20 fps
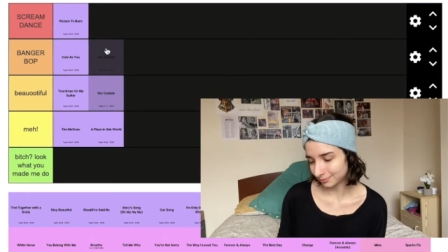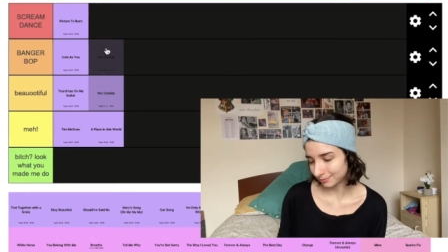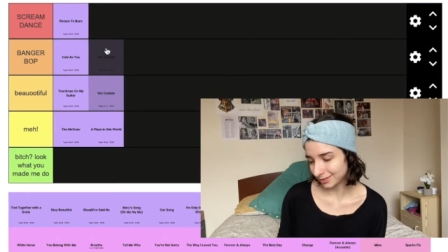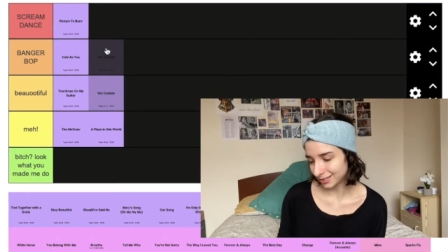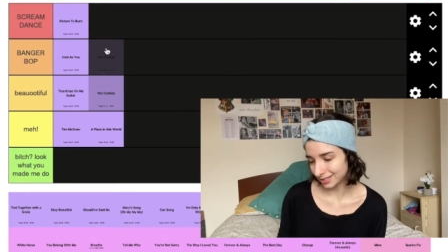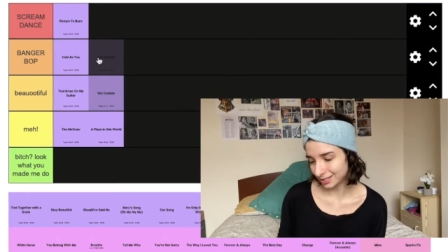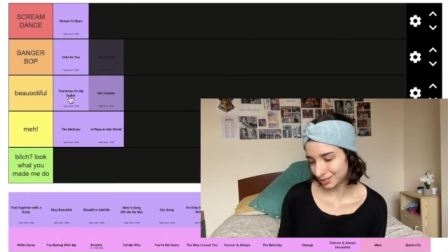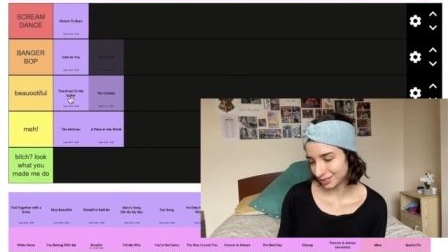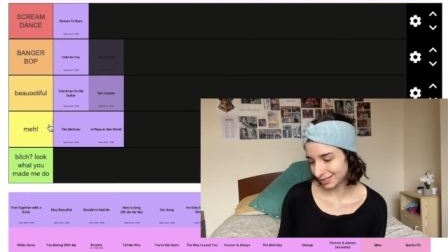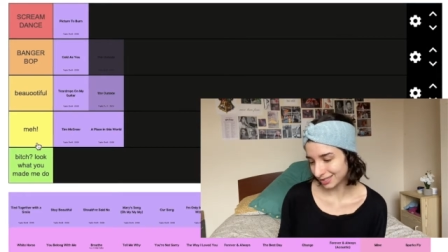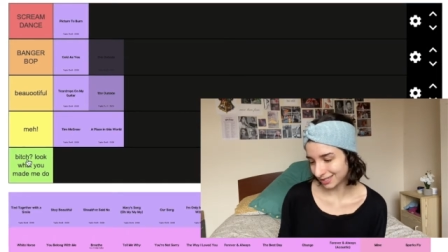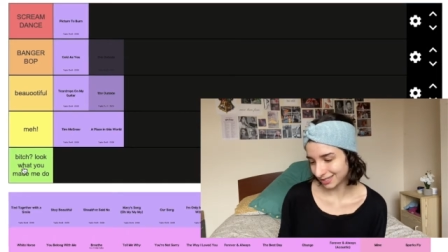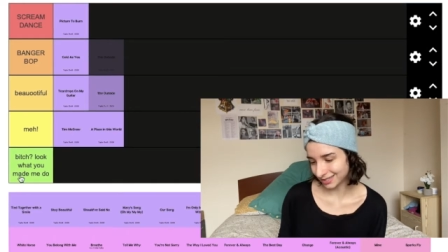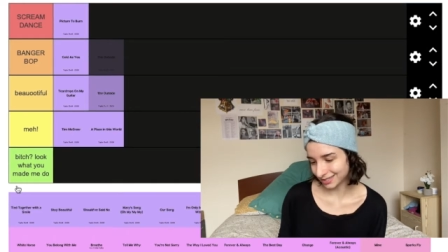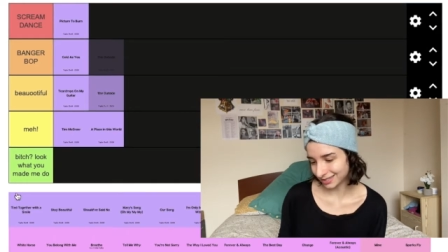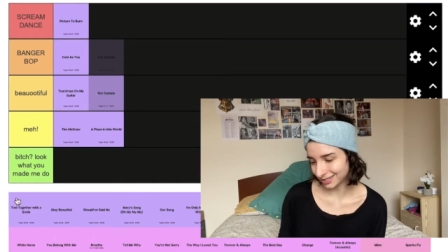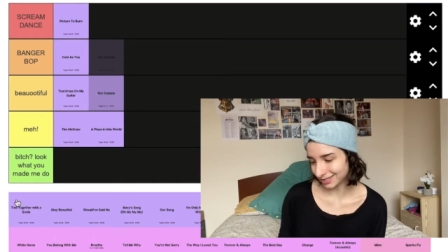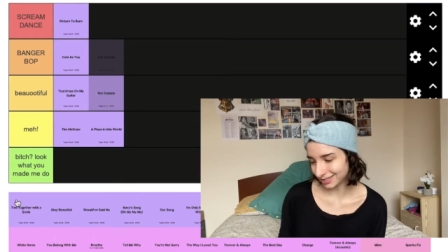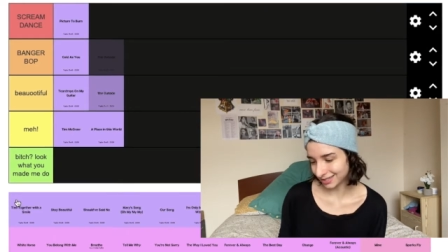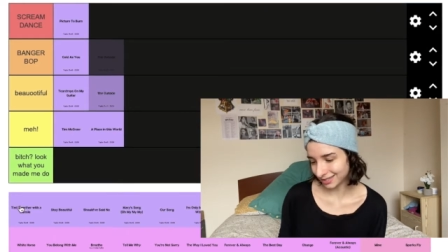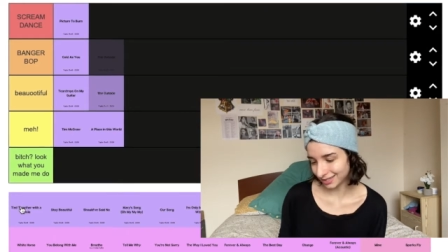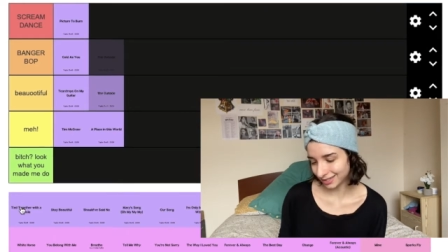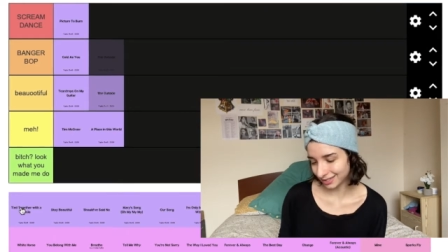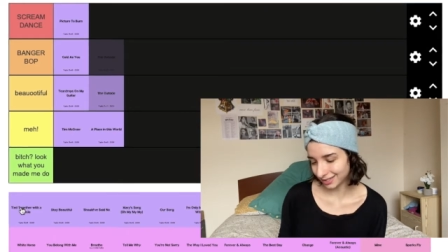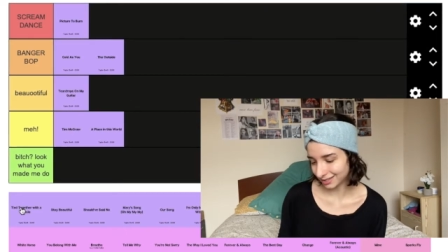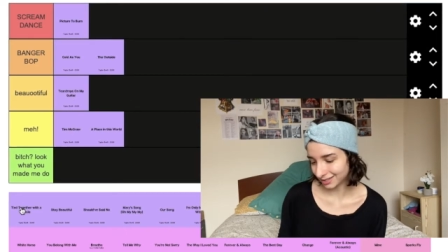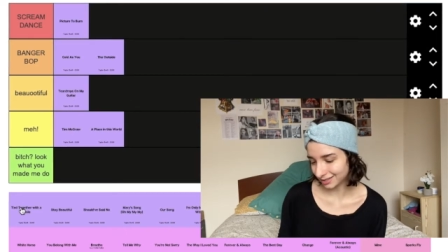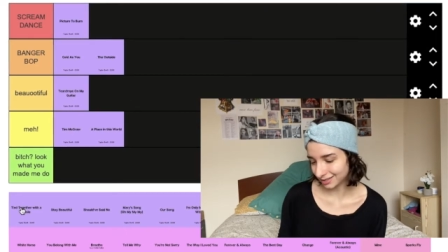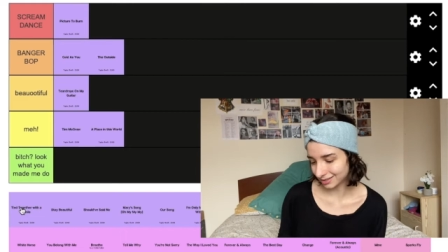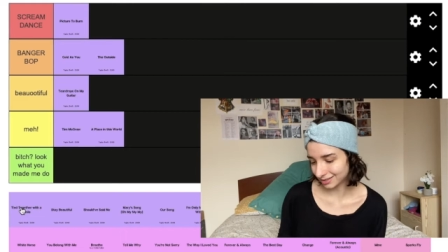It just is.
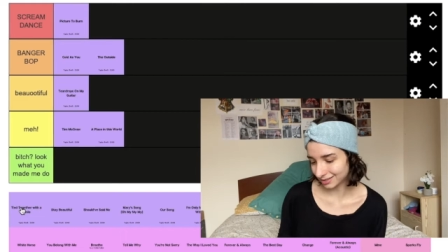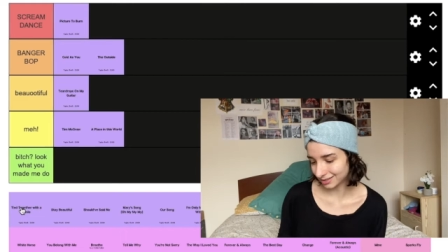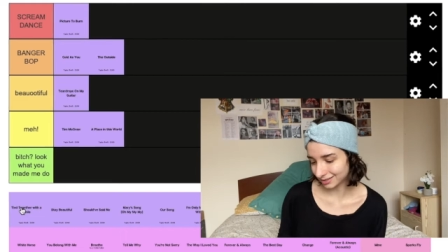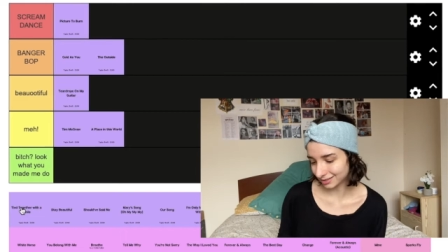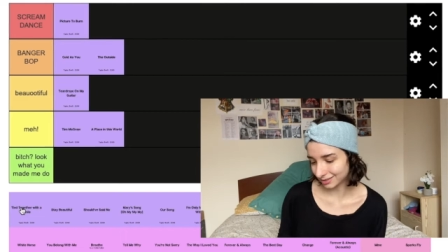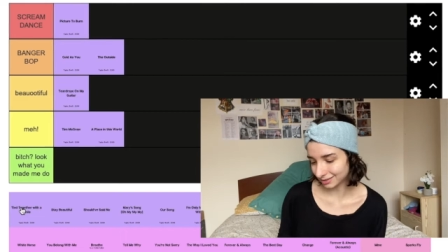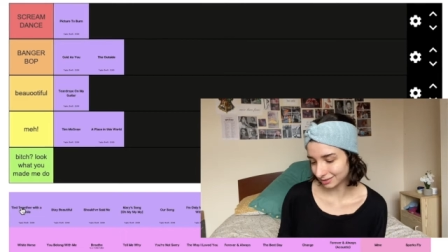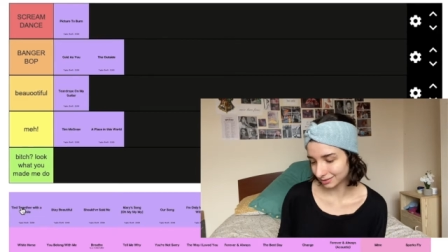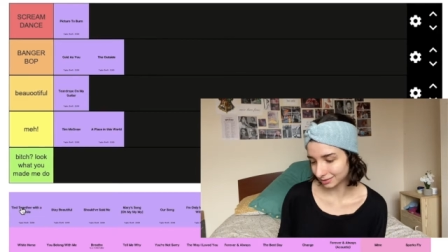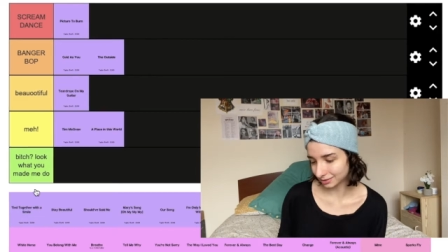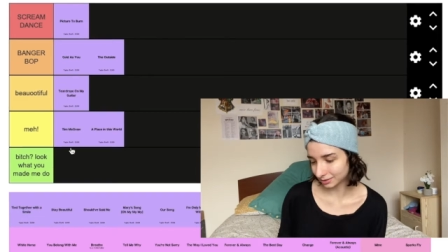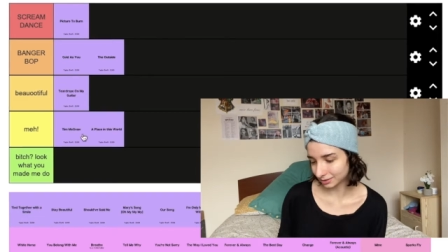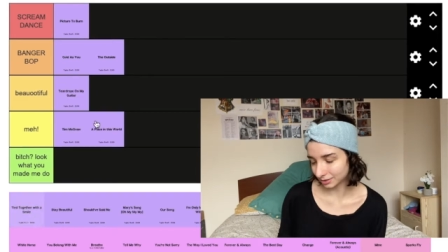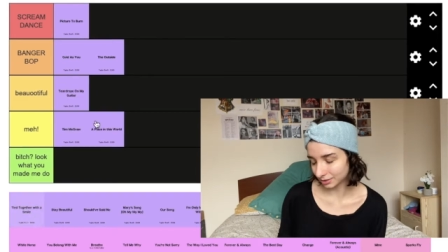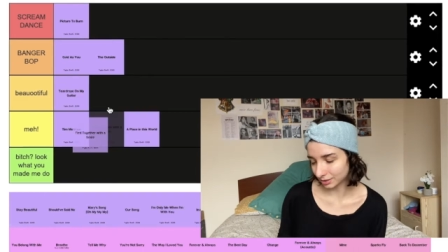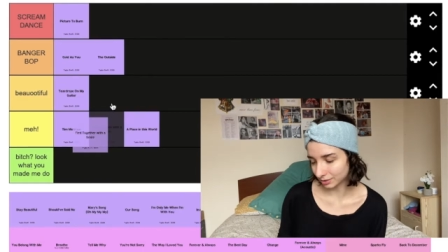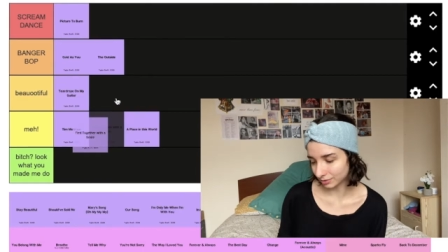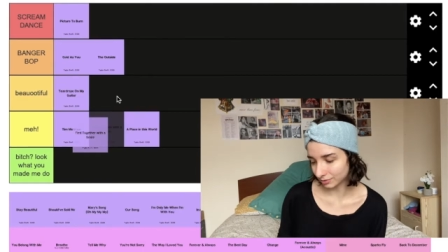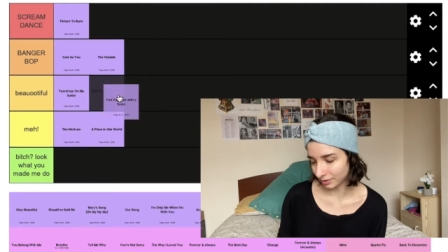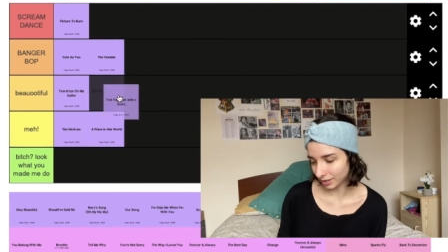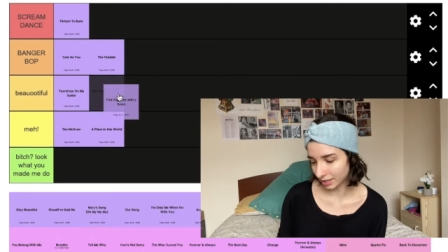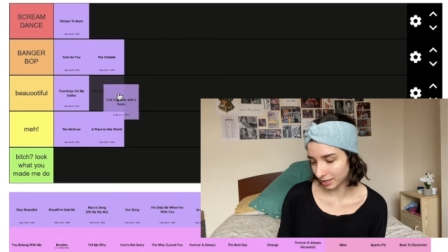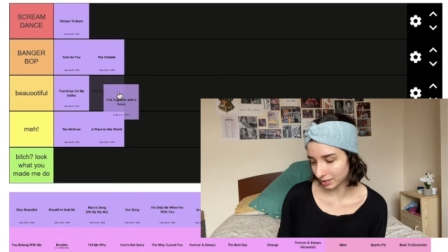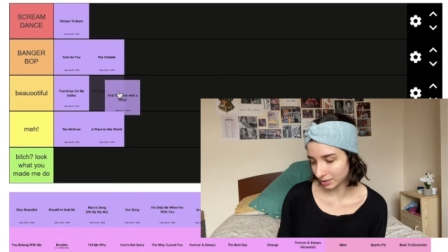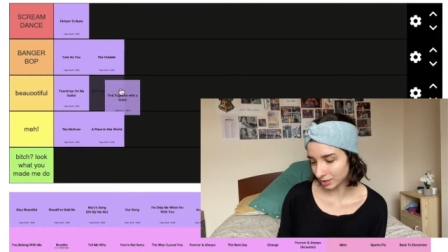It, oh, it's great.